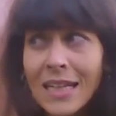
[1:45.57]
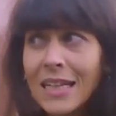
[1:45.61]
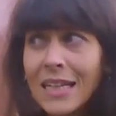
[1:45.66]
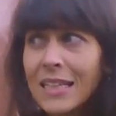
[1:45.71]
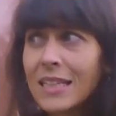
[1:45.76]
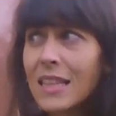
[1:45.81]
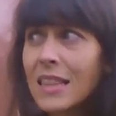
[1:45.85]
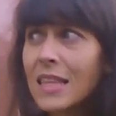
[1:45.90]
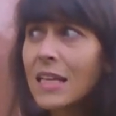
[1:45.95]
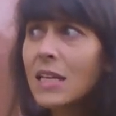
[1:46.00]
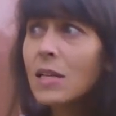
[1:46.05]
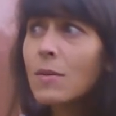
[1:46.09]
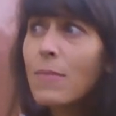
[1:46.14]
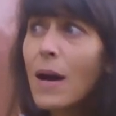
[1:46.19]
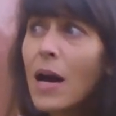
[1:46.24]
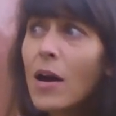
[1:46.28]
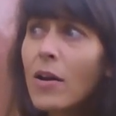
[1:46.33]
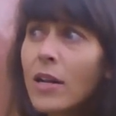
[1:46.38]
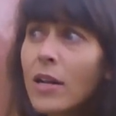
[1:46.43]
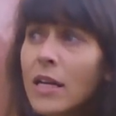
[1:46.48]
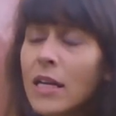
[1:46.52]
the thing
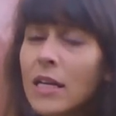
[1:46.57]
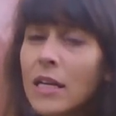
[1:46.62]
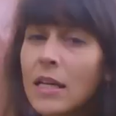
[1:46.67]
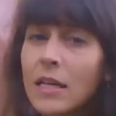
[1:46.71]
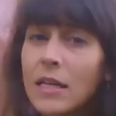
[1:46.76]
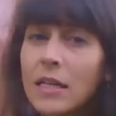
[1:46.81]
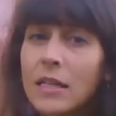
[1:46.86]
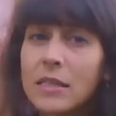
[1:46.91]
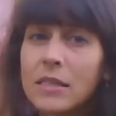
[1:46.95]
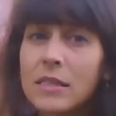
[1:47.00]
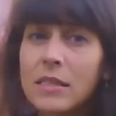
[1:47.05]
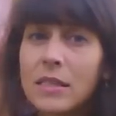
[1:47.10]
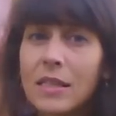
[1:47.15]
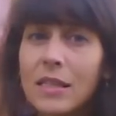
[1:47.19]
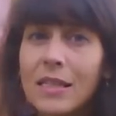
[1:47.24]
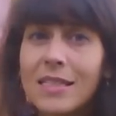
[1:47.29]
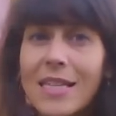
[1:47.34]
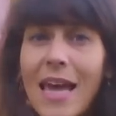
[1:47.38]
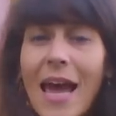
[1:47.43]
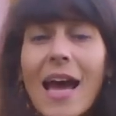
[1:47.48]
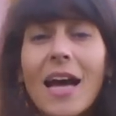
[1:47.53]
about it is,
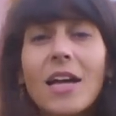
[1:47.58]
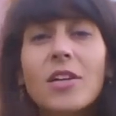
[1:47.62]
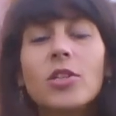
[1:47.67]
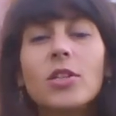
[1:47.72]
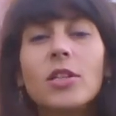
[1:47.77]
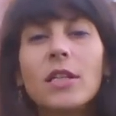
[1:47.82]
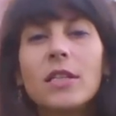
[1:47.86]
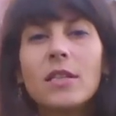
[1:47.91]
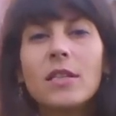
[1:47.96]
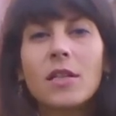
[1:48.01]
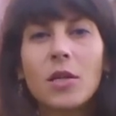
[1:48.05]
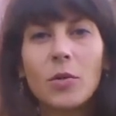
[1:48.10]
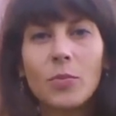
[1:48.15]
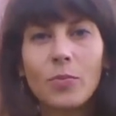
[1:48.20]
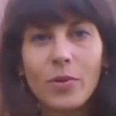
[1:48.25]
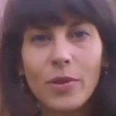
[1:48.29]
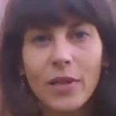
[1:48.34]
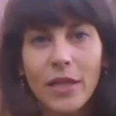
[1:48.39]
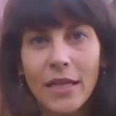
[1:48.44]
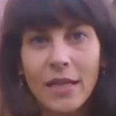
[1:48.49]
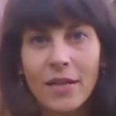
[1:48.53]
it's actually the
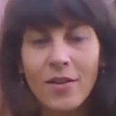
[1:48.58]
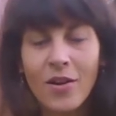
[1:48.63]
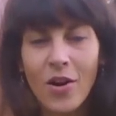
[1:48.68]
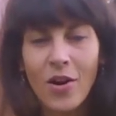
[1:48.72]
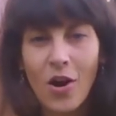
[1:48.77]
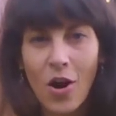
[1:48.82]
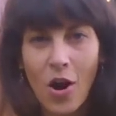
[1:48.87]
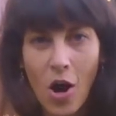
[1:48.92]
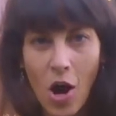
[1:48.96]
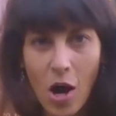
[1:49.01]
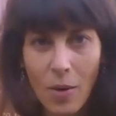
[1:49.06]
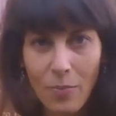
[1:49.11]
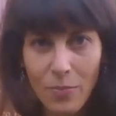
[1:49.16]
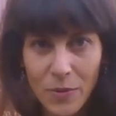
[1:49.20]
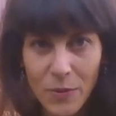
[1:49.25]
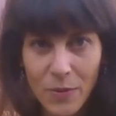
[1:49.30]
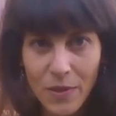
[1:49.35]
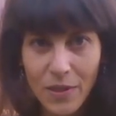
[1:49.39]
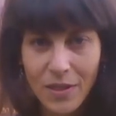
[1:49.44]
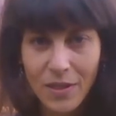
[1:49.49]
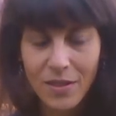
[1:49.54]
complete
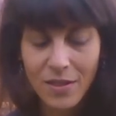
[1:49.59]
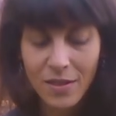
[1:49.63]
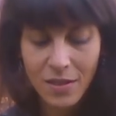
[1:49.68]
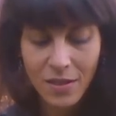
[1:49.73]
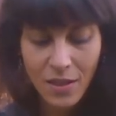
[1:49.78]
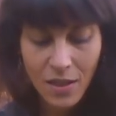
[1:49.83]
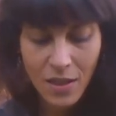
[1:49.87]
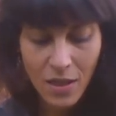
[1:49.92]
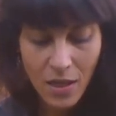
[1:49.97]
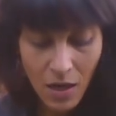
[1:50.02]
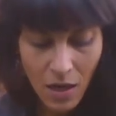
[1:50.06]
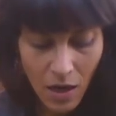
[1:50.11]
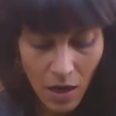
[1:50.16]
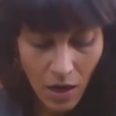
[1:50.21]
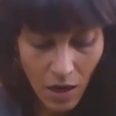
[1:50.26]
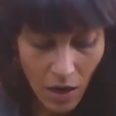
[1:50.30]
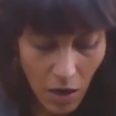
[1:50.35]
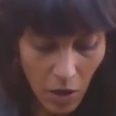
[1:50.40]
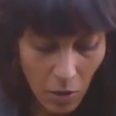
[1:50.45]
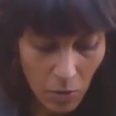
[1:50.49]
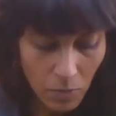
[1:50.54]
opposite.
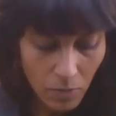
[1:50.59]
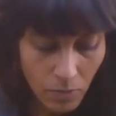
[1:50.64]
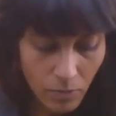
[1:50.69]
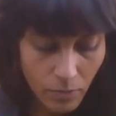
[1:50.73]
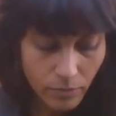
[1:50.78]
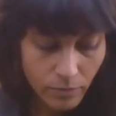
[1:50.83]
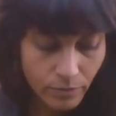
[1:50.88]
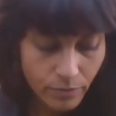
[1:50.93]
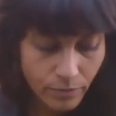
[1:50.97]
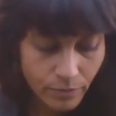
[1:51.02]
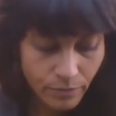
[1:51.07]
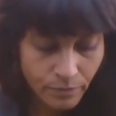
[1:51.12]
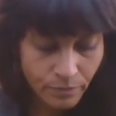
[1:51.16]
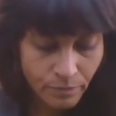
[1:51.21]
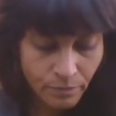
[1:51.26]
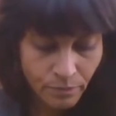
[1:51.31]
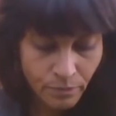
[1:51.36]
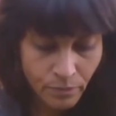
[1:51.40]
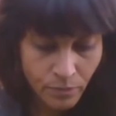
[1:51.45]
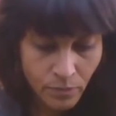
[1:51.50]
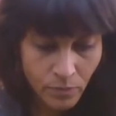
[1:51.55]
Um,
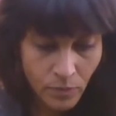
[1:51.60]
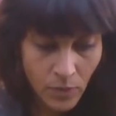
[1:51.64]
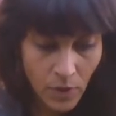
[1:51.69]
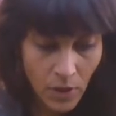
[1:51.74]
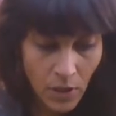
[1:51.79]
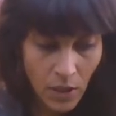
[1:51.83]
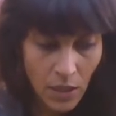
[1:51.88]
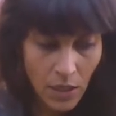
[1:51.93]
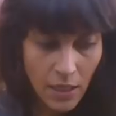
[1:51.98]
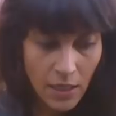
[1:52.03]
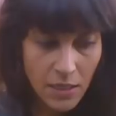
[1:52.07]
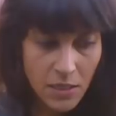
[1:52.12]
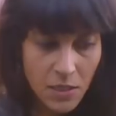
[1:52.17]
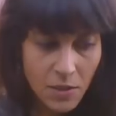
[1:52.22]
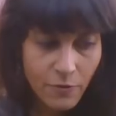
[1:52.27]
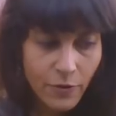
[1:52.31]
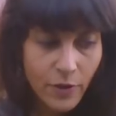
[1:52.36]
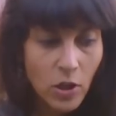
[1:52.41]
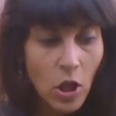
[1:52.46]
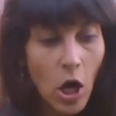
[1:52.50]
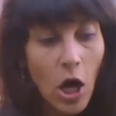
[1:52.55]
his
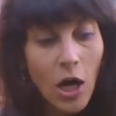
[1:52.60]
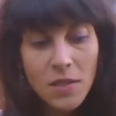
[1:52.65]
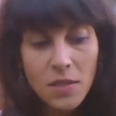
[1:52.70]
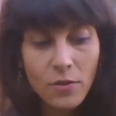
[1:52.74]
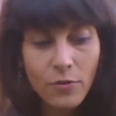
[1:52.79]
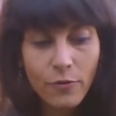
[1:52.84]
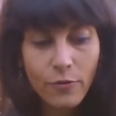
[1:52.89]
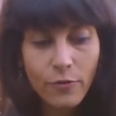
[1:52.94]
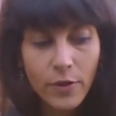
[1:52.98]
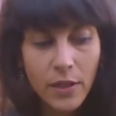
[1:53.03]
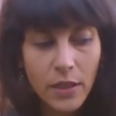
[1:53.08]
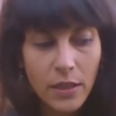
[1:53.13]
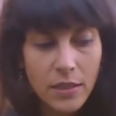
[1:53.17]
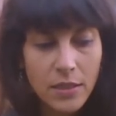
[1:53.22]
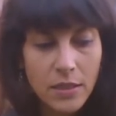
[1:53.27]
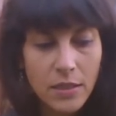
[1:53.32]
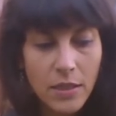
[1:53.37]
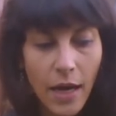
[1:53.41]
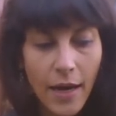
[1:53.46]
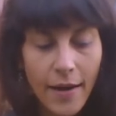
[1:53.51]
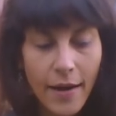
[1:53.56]
philosophy
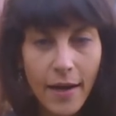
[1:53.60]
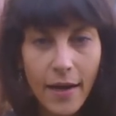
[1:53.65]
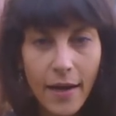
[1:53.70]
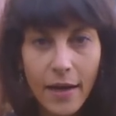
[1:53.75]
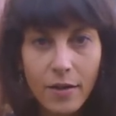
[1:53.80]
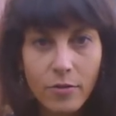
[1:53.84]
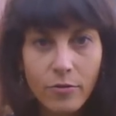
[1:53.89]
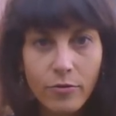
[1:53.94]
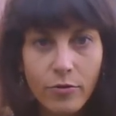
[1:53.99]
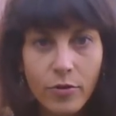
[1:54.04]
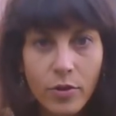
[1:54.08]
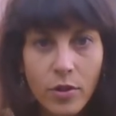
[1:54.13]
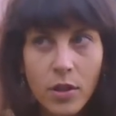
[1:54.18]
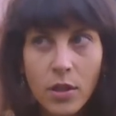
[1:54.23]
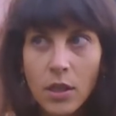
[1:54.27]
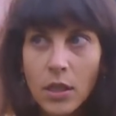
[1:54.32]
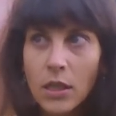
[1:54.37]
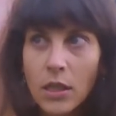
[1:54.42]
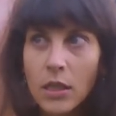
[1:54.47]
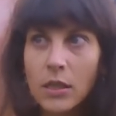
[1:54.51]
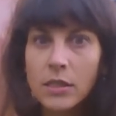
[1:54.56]
is not of
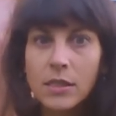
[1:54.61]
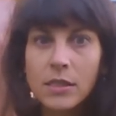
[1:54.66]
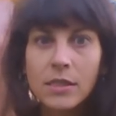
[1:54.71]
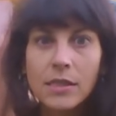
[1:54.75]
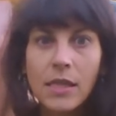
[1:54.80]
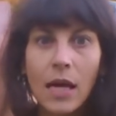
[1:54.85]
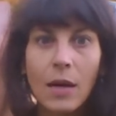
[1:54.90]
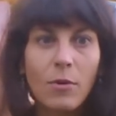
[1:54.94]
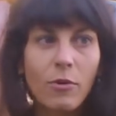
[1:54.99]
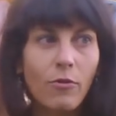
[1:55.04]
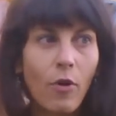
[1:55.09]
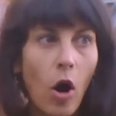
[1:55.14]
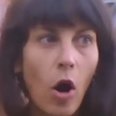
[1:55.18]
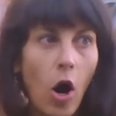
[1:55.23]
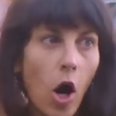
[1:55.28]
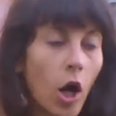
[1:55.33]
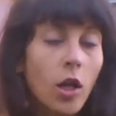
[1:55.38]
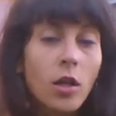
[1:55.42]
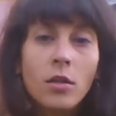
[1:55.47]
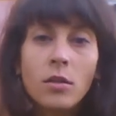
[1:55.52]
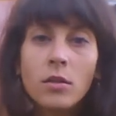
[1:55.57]
some of
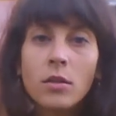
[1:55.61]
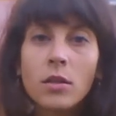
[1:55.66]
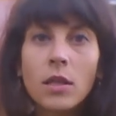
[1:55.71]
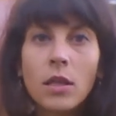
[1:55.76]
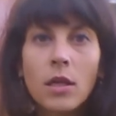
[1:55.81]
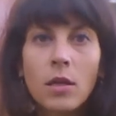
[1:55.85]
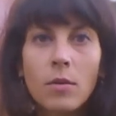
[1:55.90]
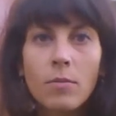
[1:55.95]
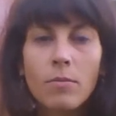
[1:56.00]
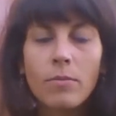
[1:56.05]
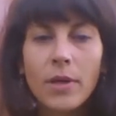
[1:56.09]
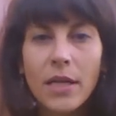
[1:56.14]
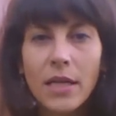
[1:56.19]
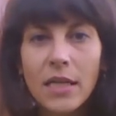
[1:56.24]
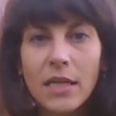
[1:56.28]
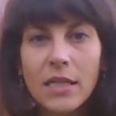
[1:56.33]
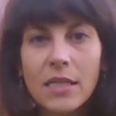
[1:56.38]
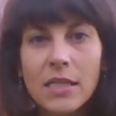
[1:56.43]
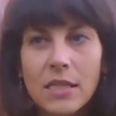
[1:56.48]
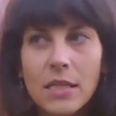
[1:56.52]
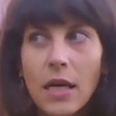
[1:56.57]
all, but
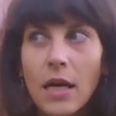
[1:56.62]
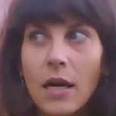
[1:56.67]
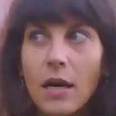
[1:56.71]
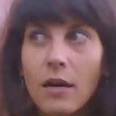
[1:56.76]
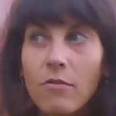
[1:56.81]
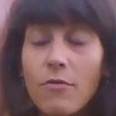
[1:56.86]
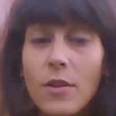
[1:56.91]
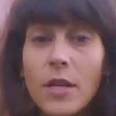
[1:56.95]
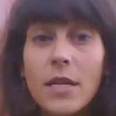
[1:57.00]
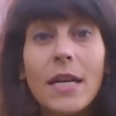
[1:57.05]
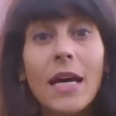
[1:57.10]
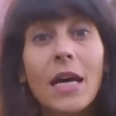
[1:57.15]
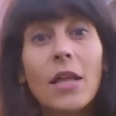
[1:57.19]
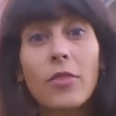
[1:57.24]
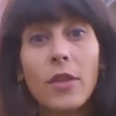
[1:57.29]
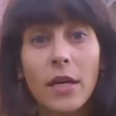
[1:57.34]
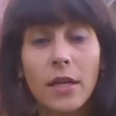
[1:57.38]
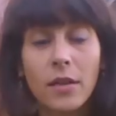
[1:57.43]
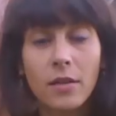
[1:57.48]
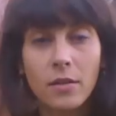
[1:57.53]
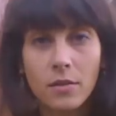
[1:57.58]
it's of the
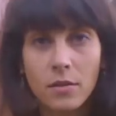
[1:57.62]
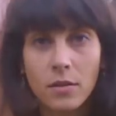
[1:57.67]
nothing,